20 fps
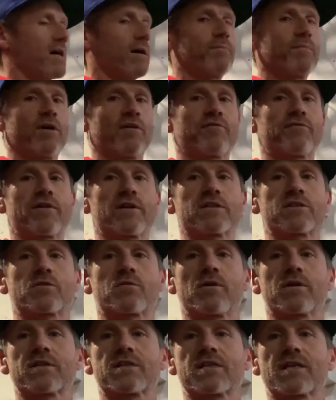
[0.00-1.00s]
dumbbell front
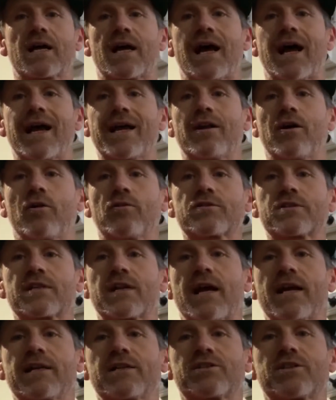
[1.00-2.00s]
squats, 8
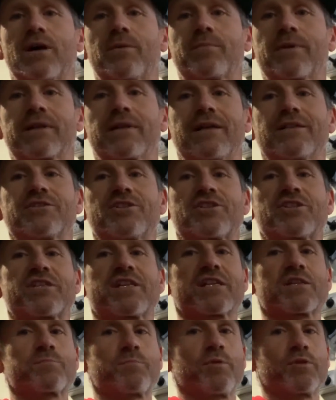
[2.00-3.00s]
alternating jumping lunges,
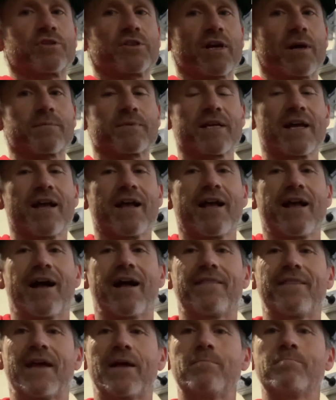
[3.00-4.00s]
6 push-ups,
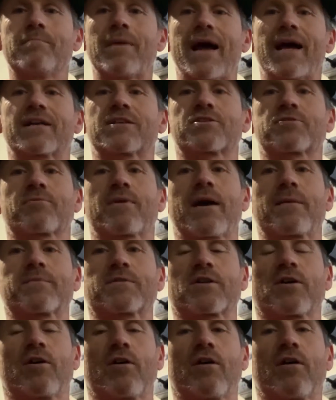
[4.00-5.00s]
and then max
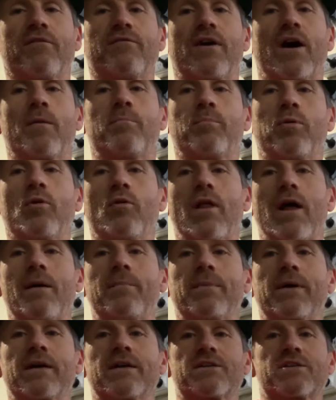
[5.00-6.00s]
reps of a
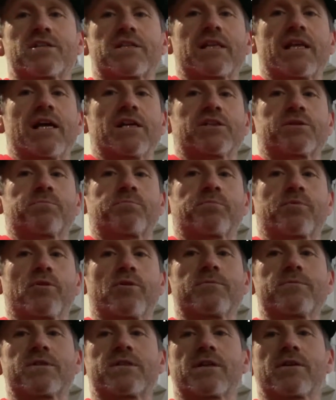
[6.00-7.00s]
pull-up /
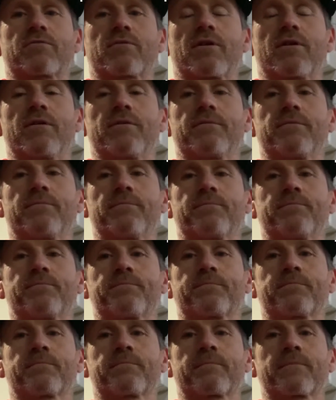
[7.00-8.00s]
broomstick row.
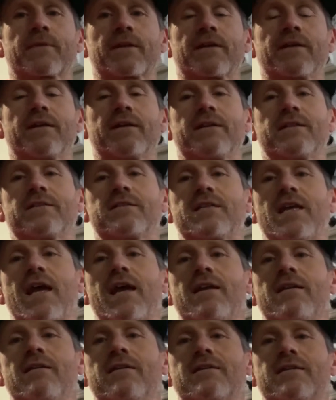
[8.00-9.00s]

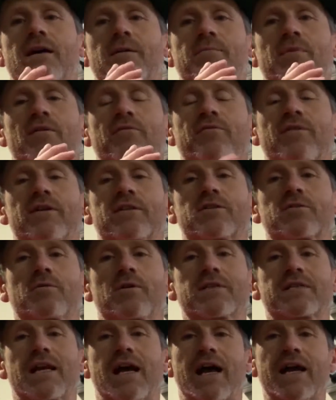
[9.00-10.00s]
10 dumbbell front
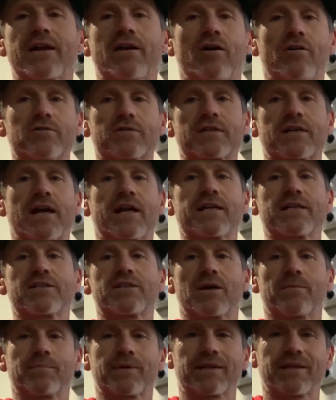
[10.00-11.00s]
squats, 8 alternating
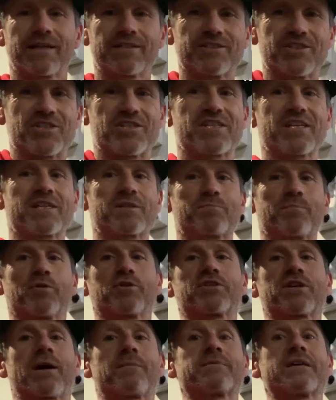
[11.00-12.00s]
jumping lunges, 6
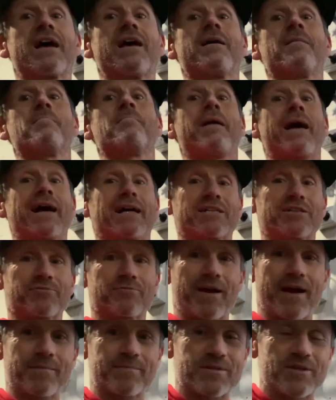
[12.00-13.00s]
push-ups, max
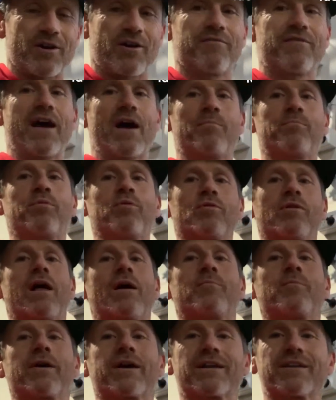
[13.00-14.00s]
reps of our
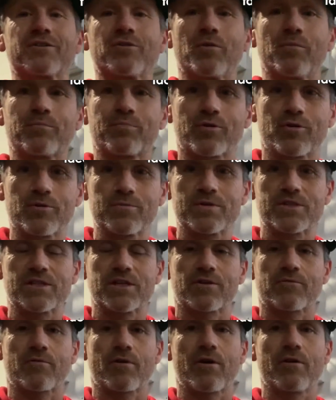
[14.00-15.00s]
pull-up. We're going to do a
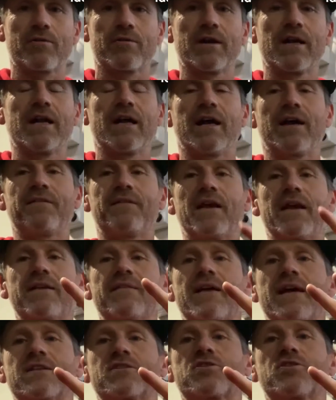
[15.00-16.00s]
broomstick row. At the end of
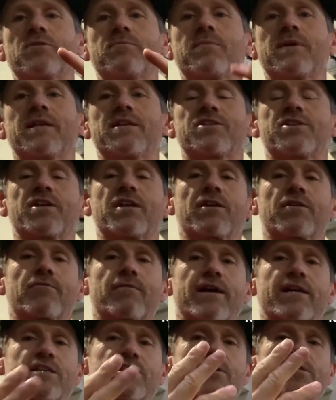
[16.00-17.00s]
that 2 minutes, you're going to
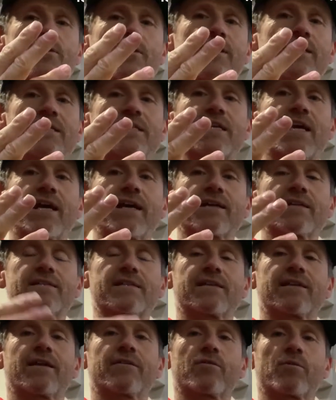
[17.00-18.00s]
rest 30 seconds
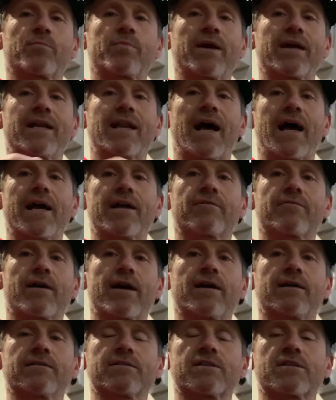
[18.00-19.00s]
and then repeat 8
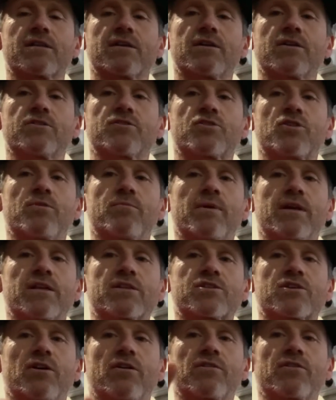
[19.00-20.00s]
rounds, 2
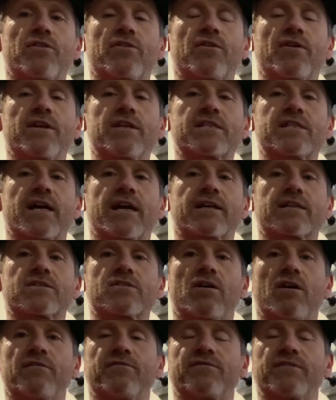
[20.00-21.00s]
minutes on, 30 seconds
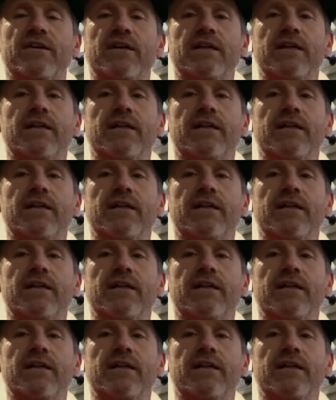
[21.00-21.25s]
off.